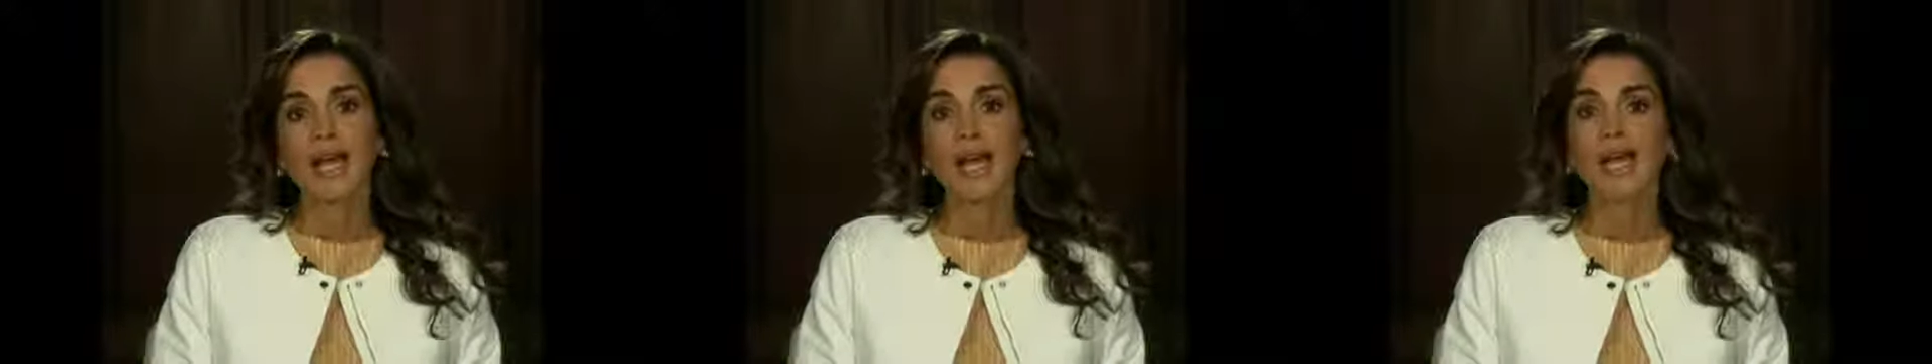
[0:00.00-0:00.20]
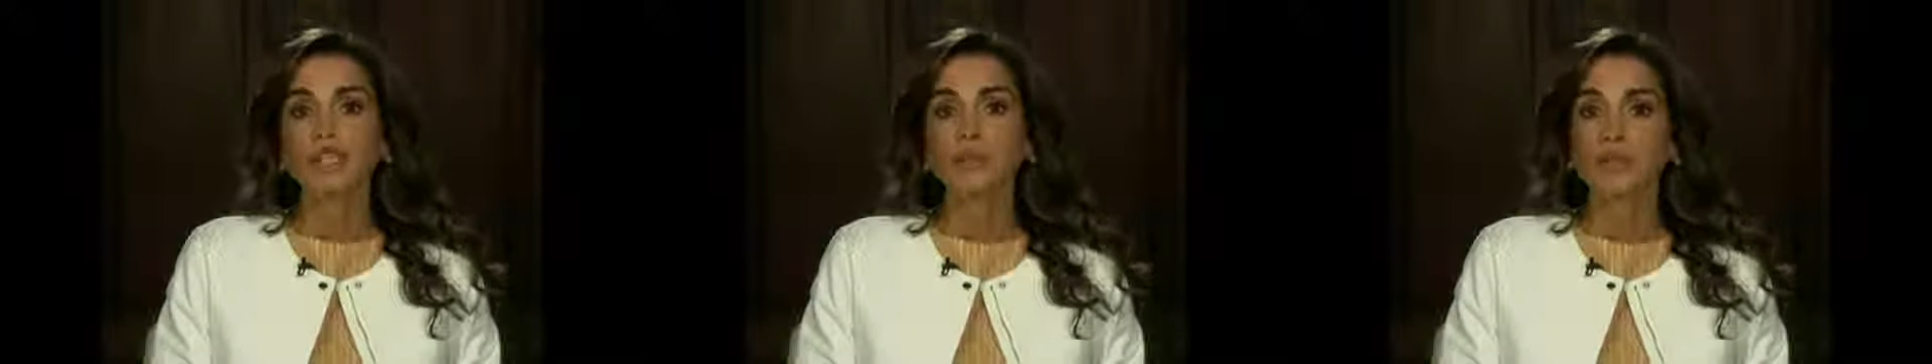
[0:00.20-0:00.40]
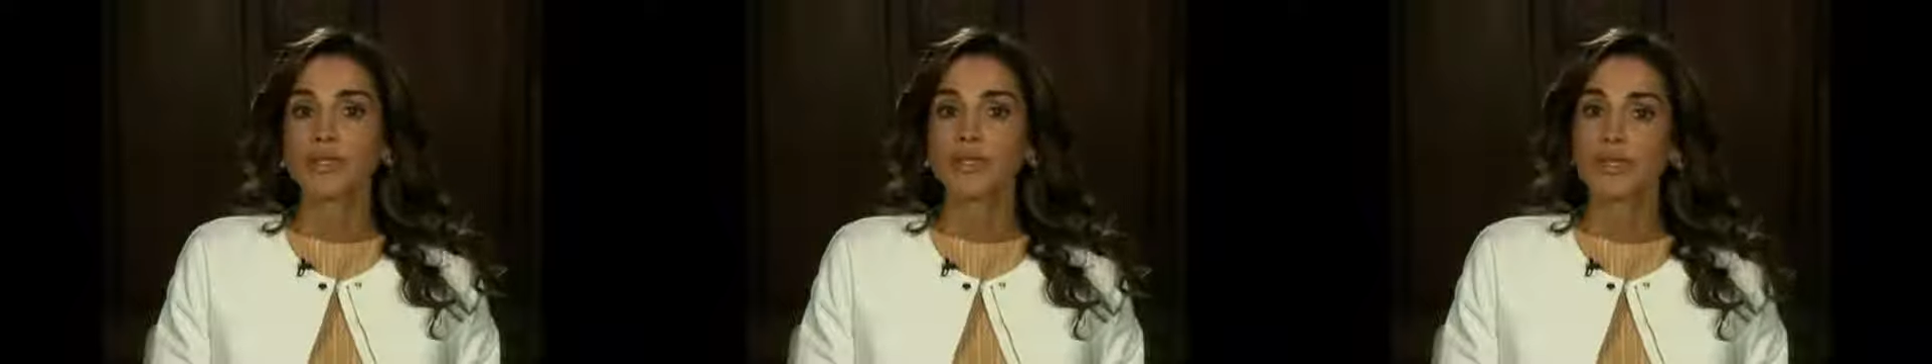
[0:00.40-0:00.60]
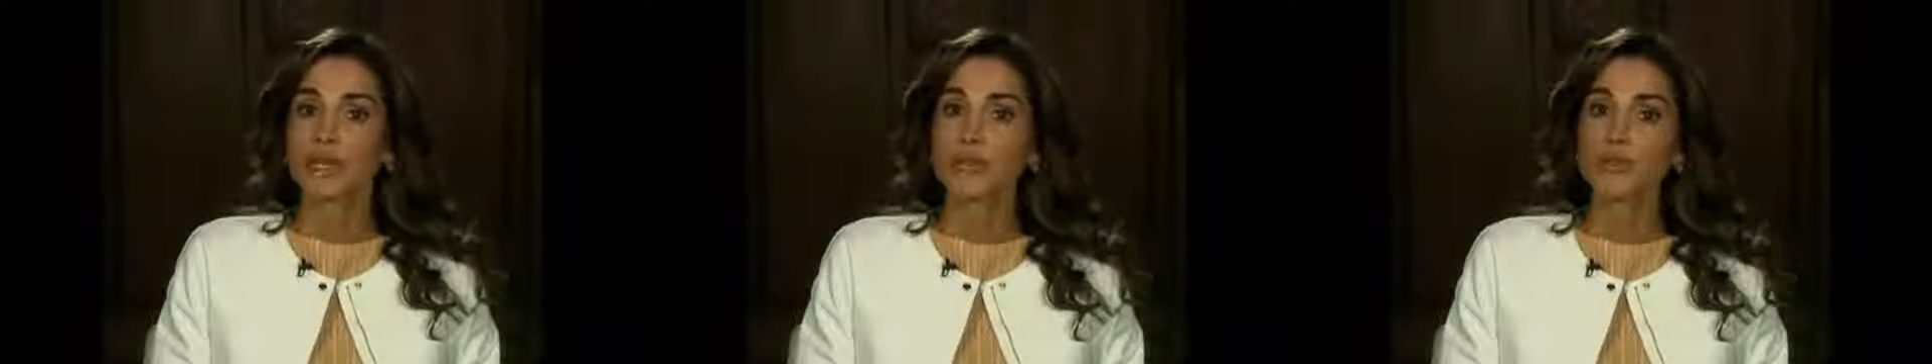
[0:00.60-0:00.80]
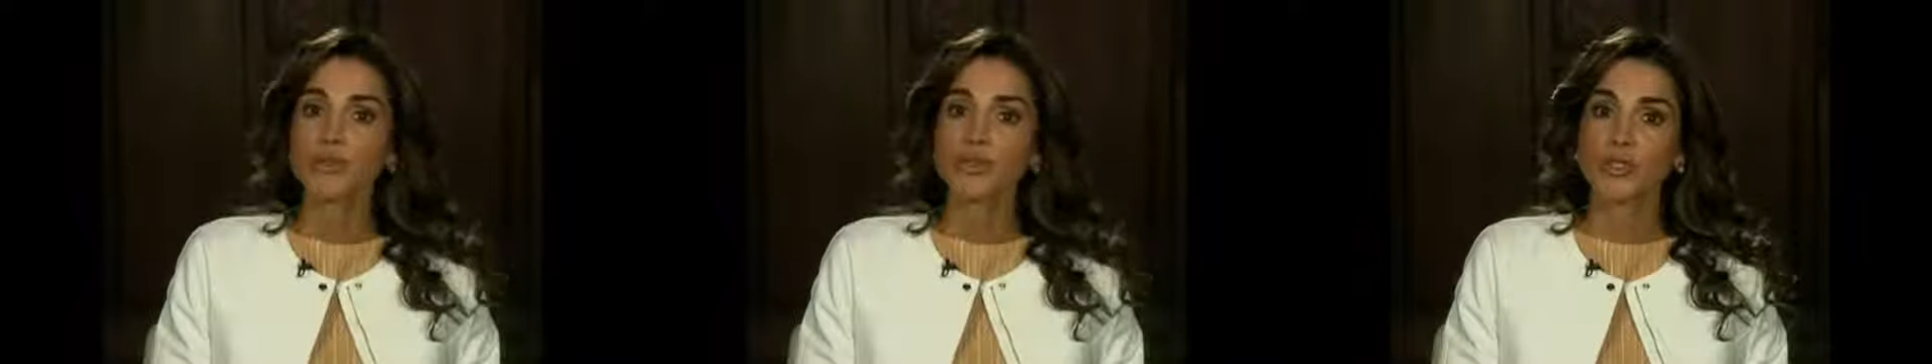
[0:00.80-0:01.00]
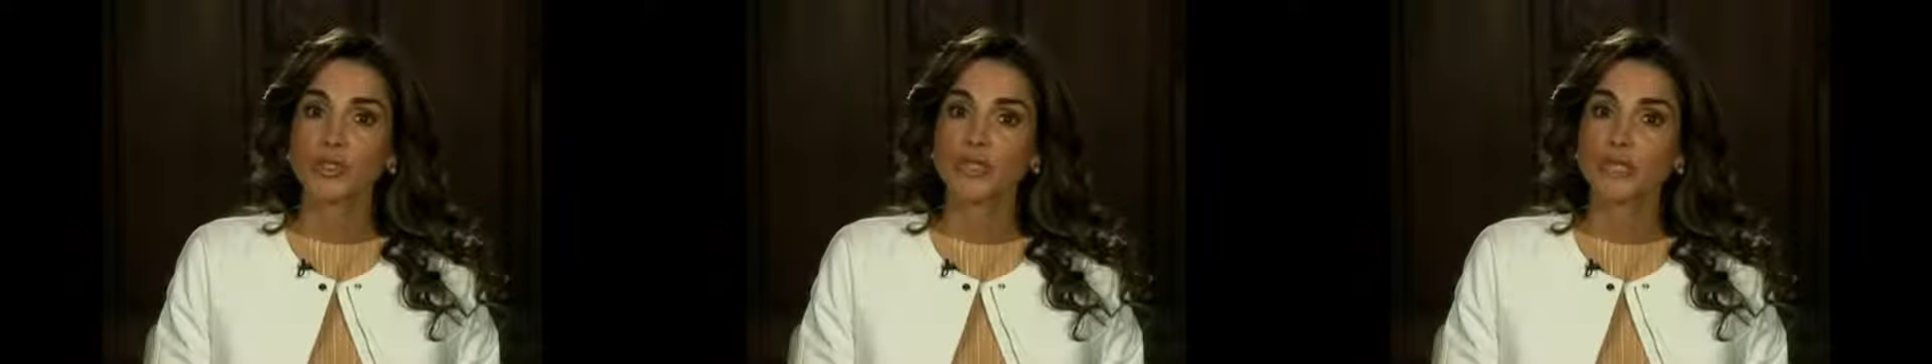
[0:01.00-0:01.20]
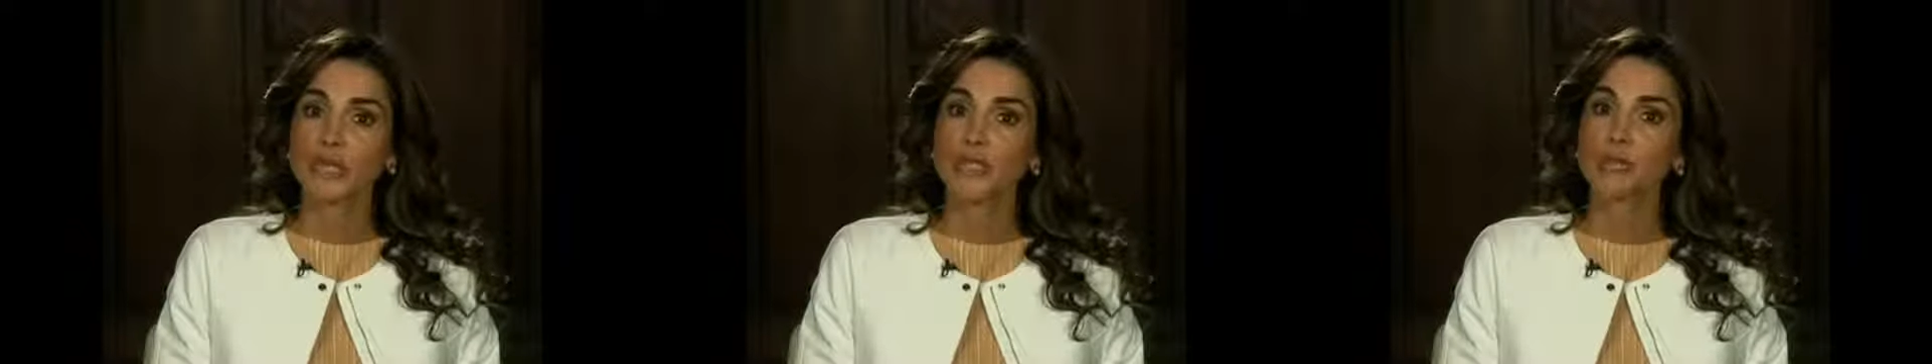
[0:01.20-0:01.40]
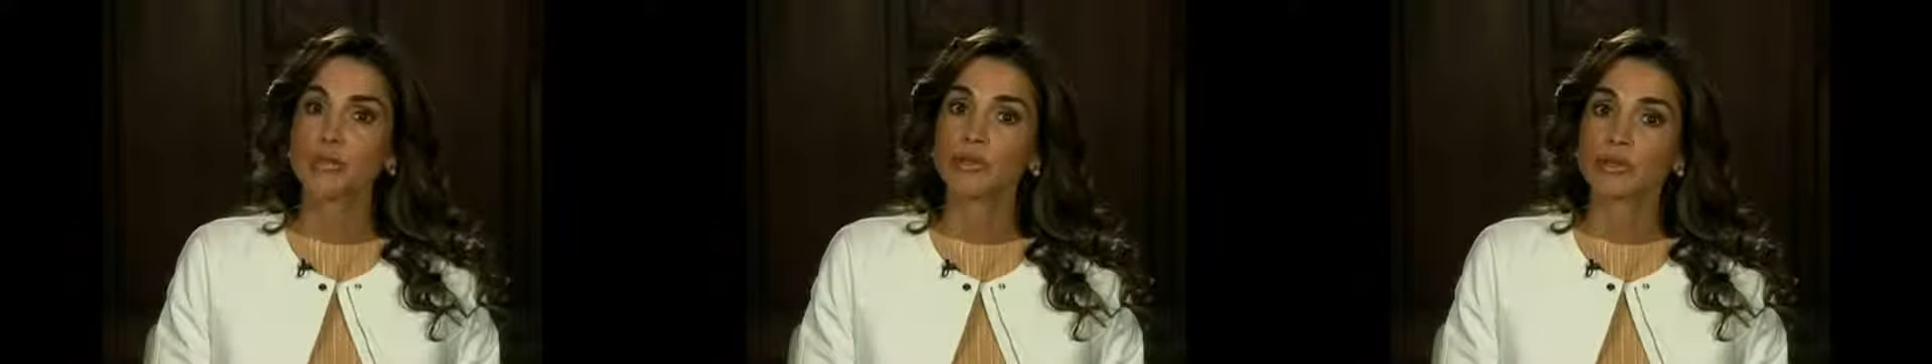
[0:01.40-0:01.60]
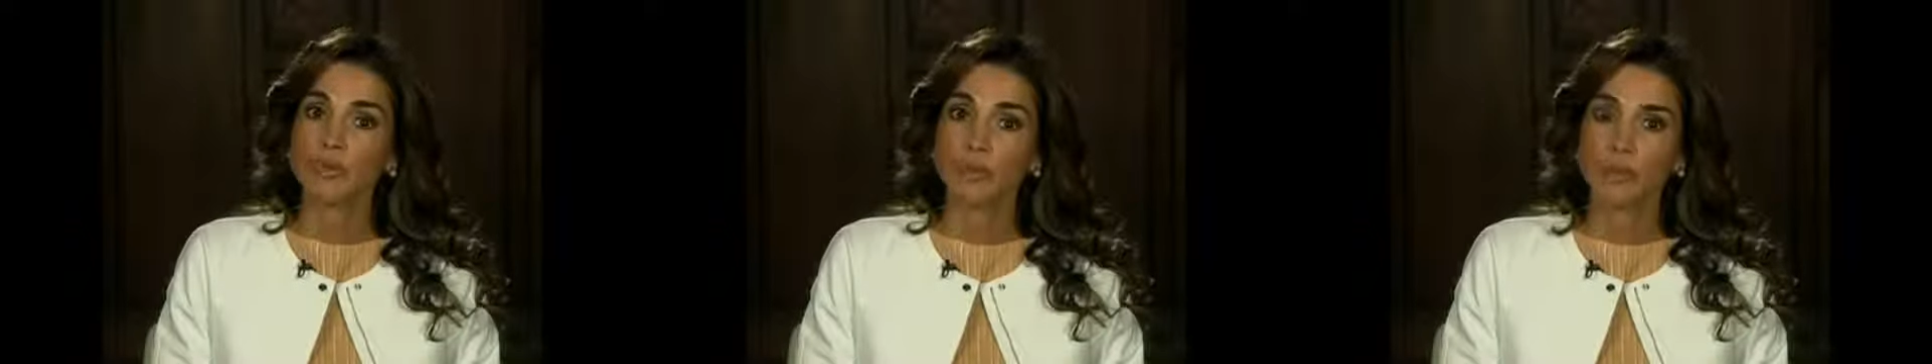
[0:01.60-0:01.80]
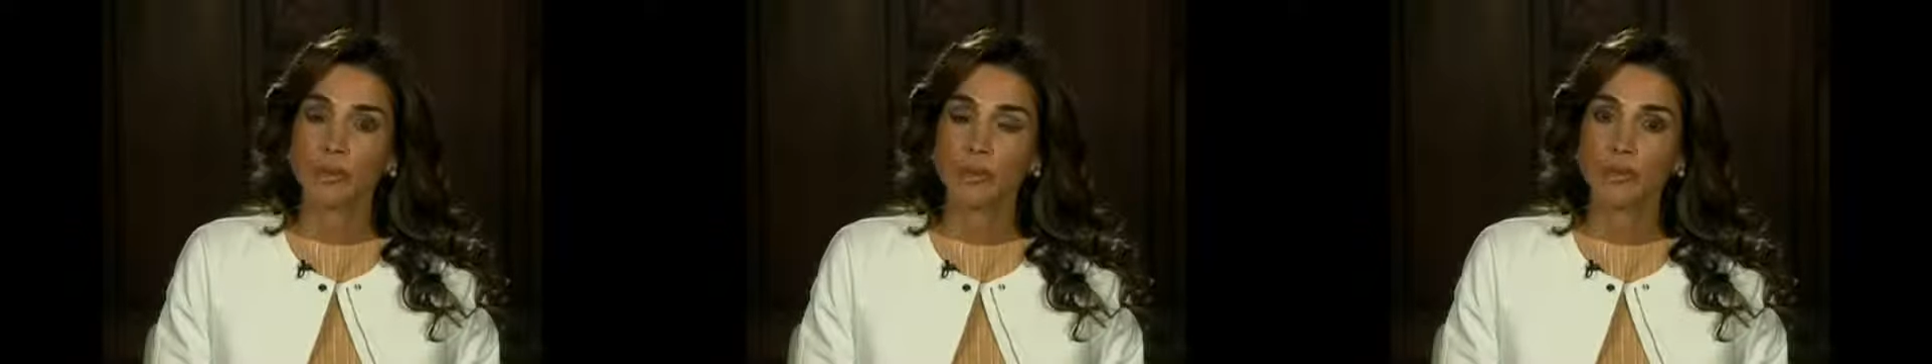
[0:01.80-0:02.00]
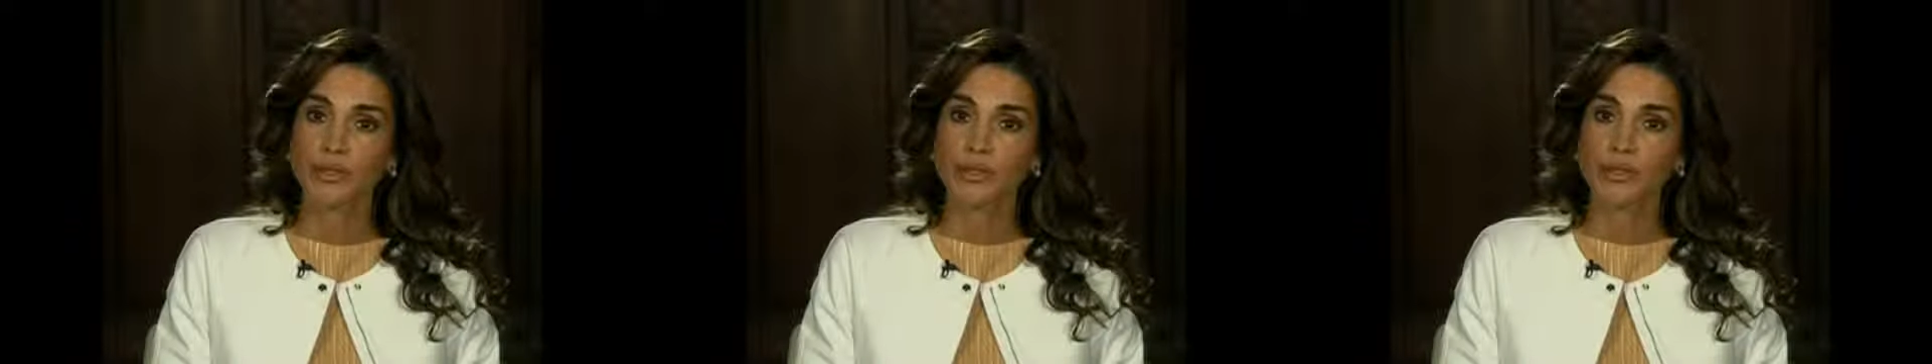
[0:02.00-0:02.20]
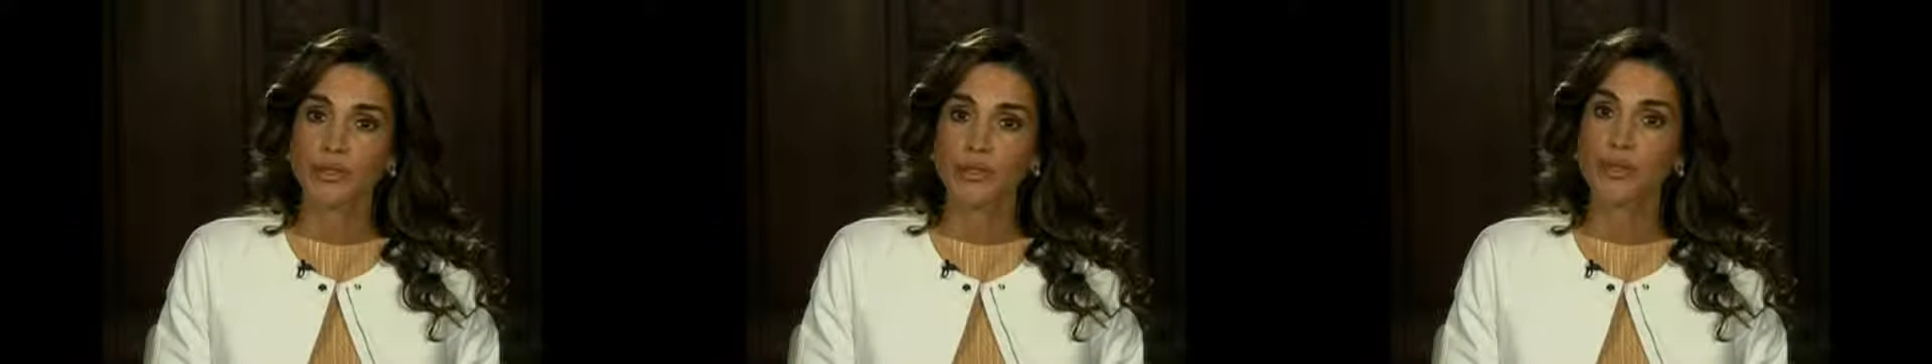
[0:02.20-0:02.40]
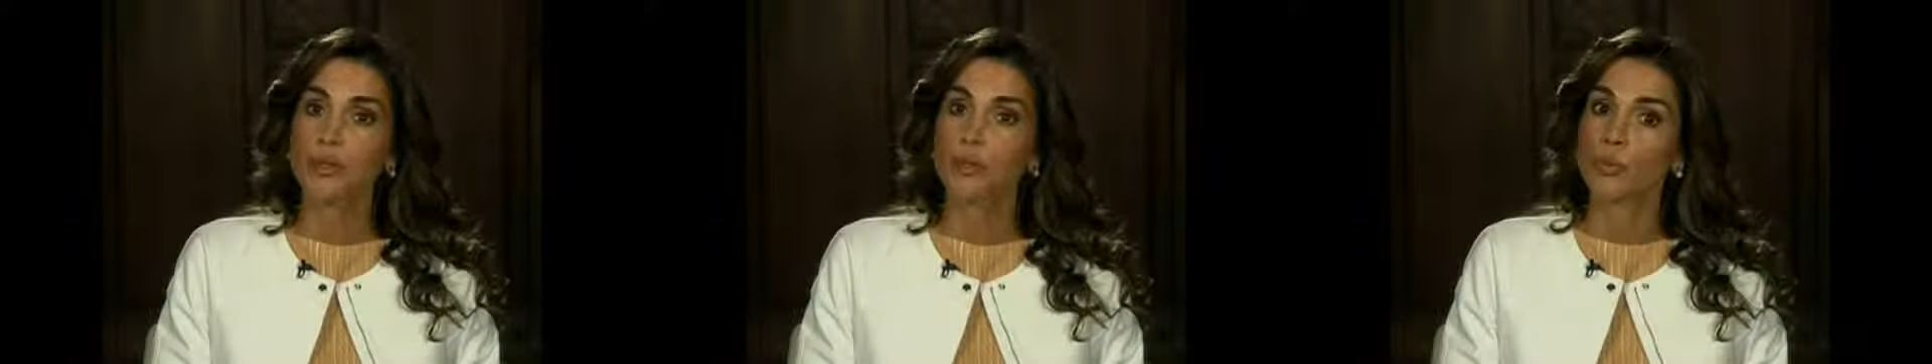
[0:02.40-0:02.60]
And when it comes to sustainable development,